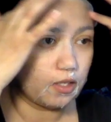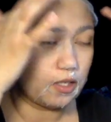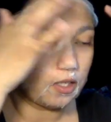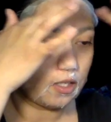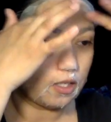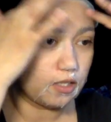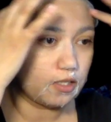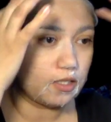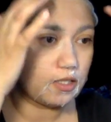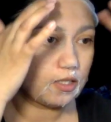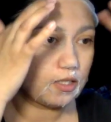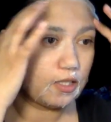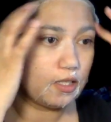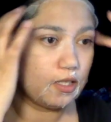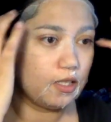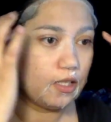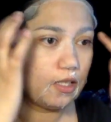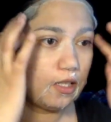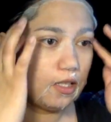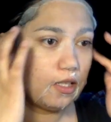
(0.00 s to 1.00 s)
it's
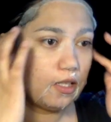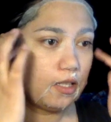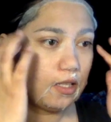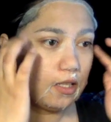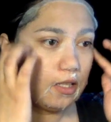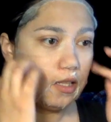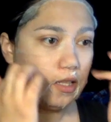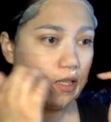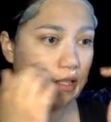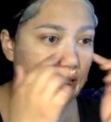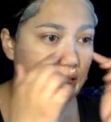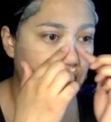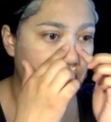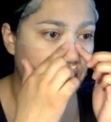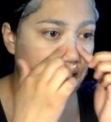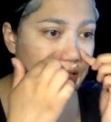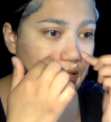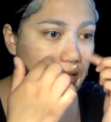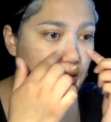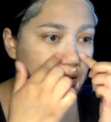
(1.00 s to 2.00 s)

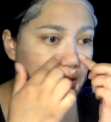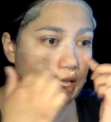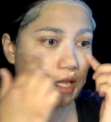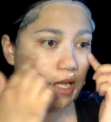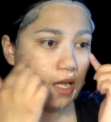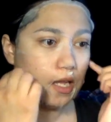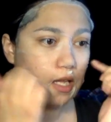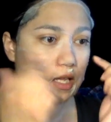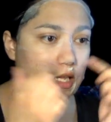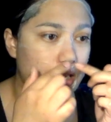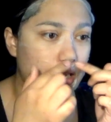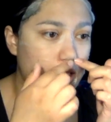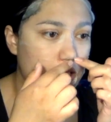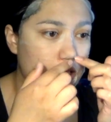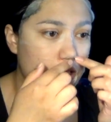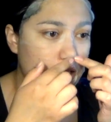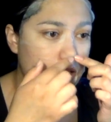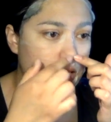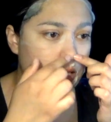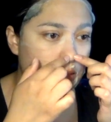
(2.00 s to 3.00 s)
not
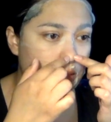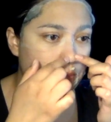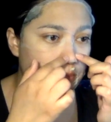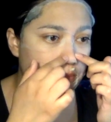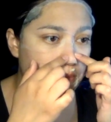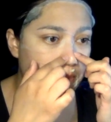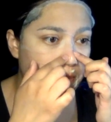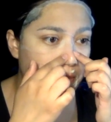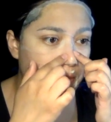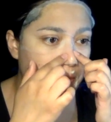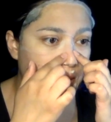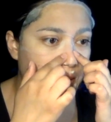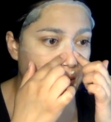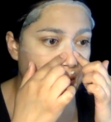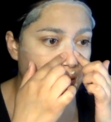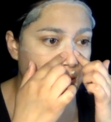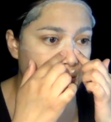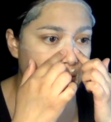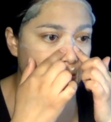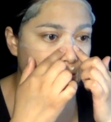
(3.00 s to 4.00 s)
the
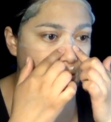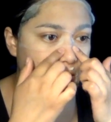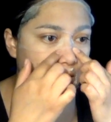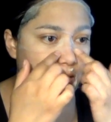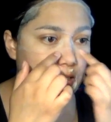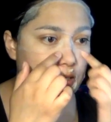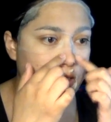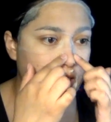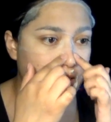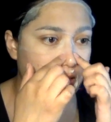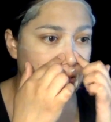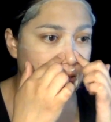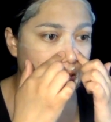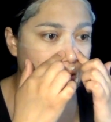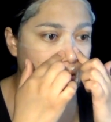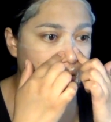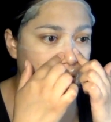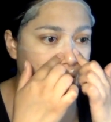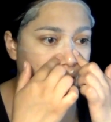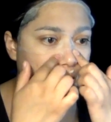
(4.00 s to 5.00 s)
best
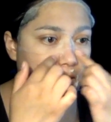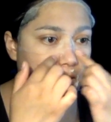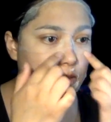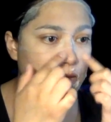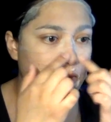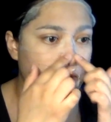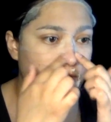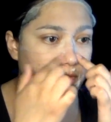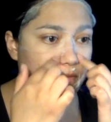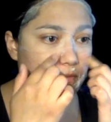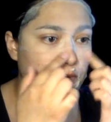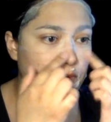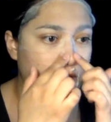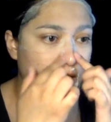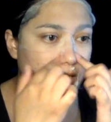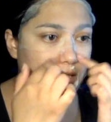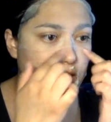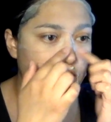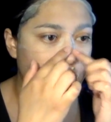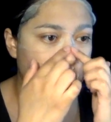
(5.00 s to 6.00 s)

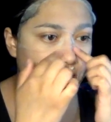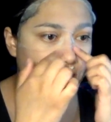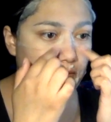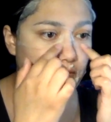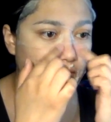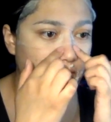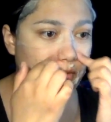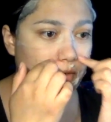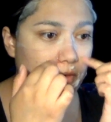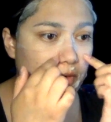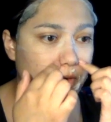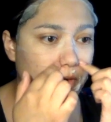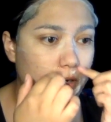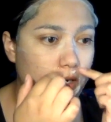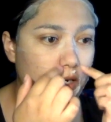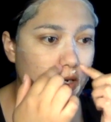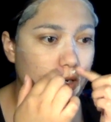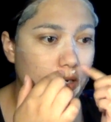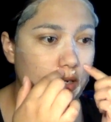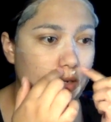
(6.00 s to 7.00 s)
fit
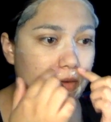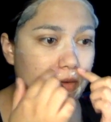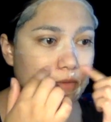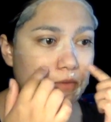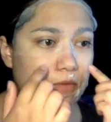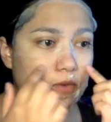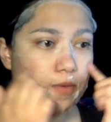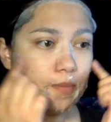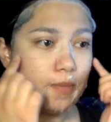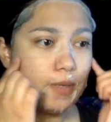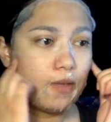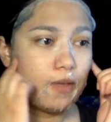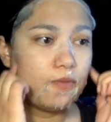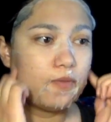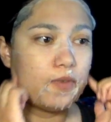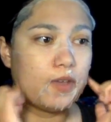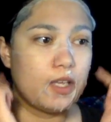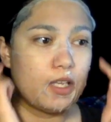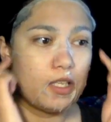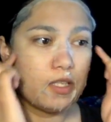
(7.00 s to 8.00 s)
for my
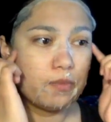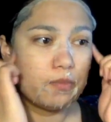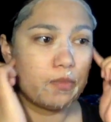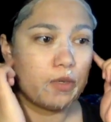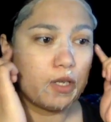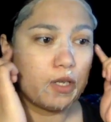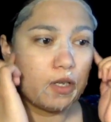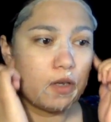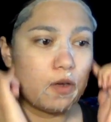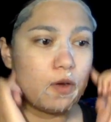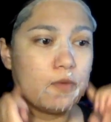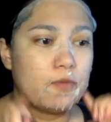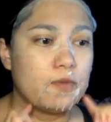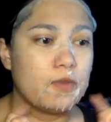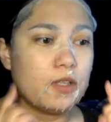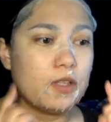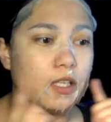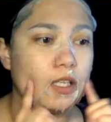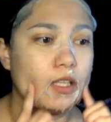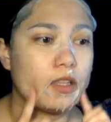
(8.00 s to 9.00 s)
face, but
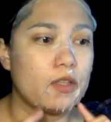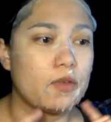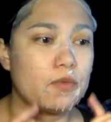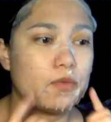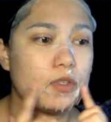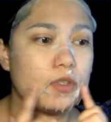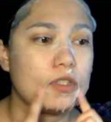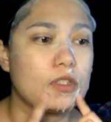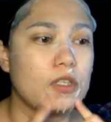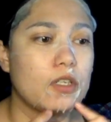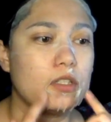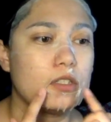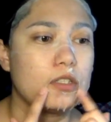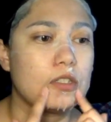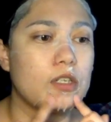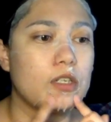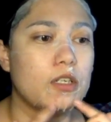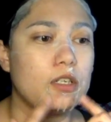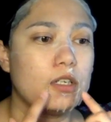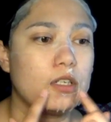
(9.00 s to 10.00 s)
hopefully the results
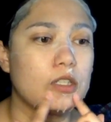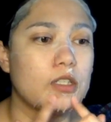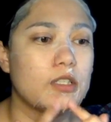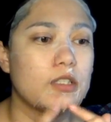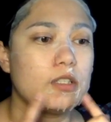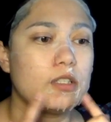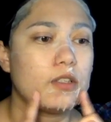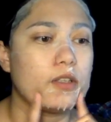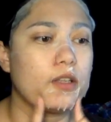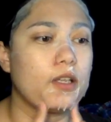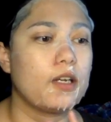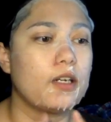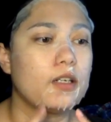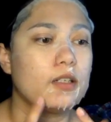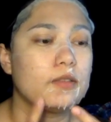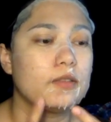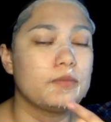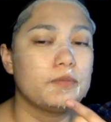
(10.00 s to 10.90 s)
are still there.